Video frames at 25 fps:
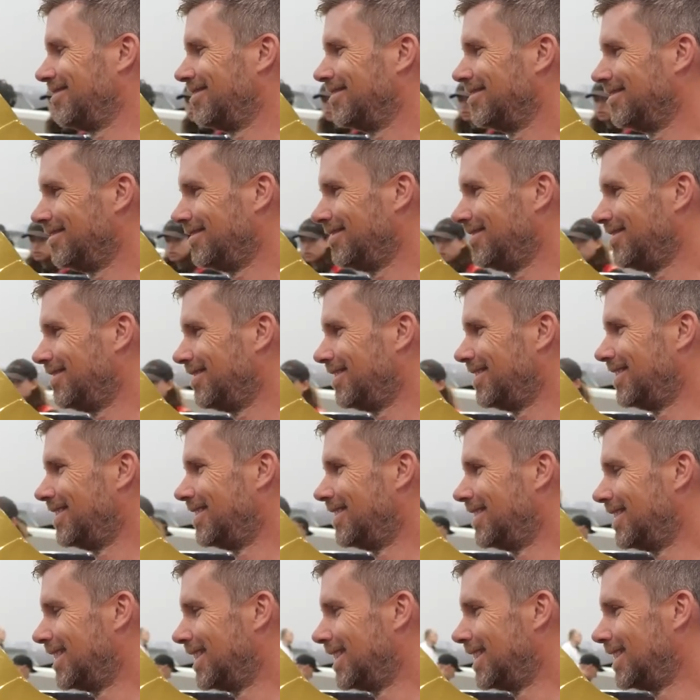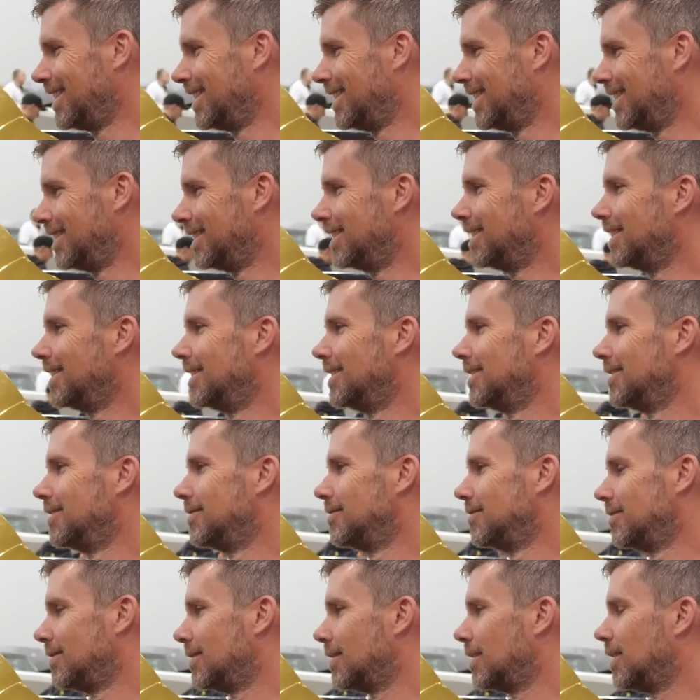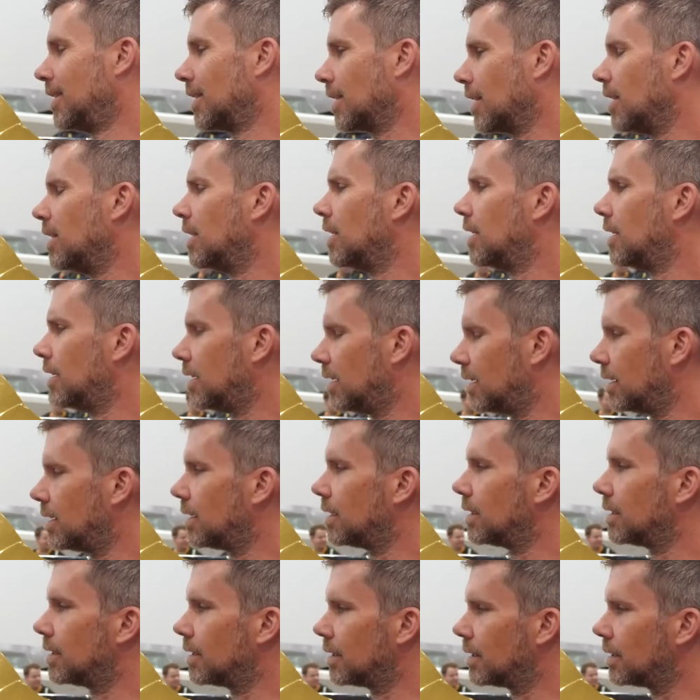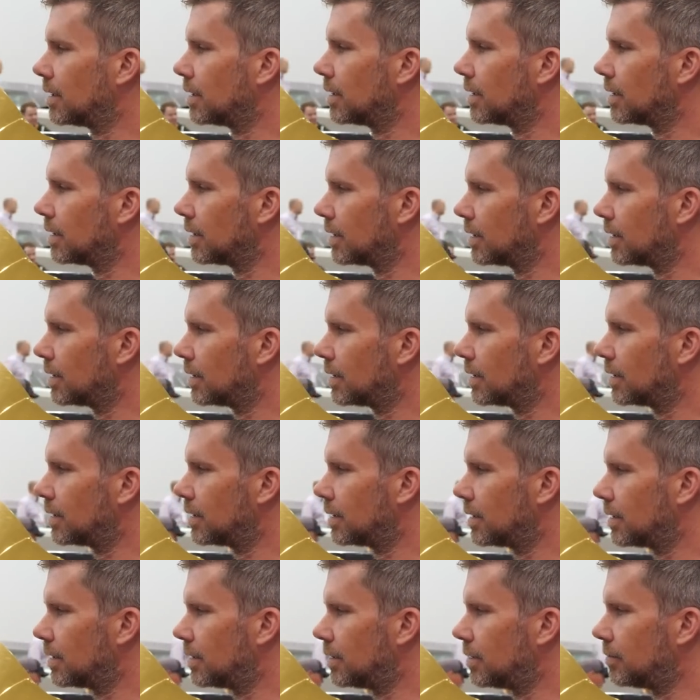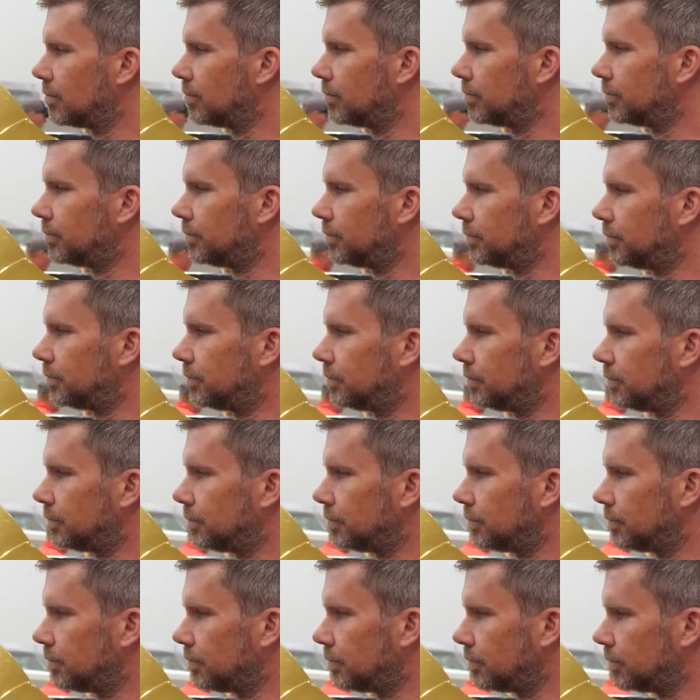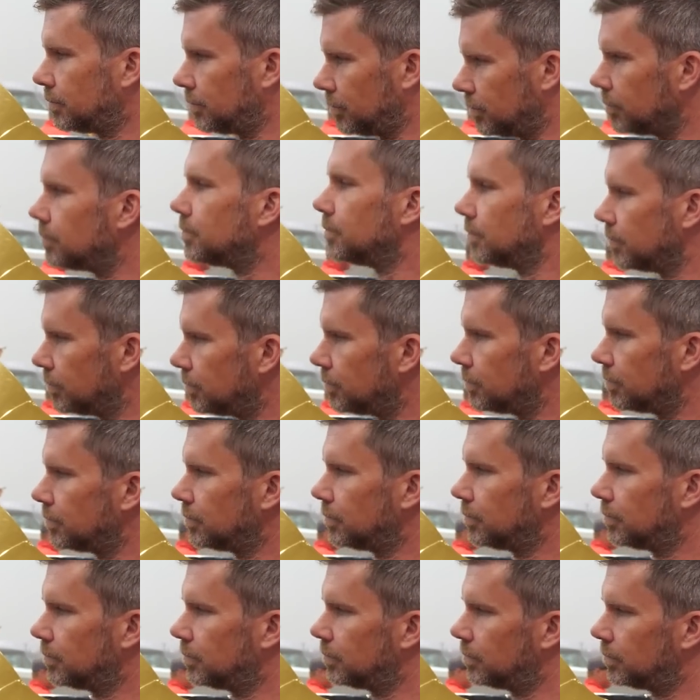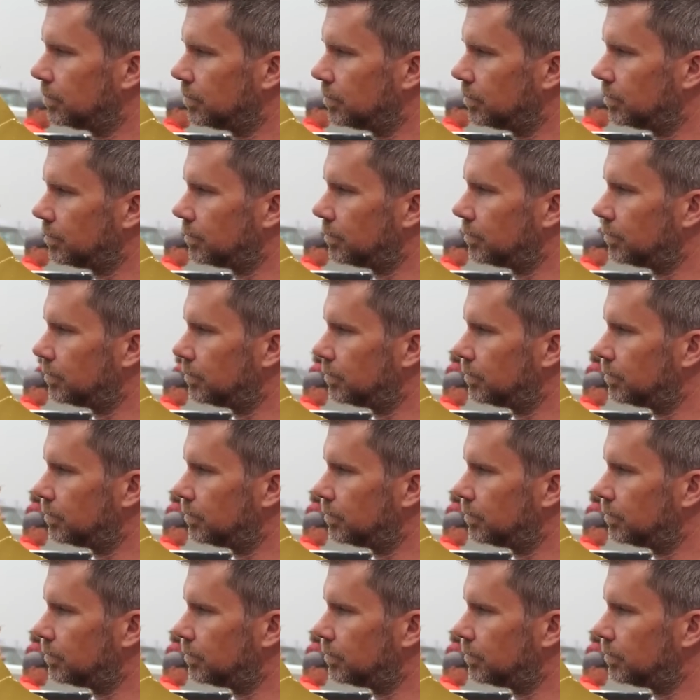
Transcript: This person isn't speaking.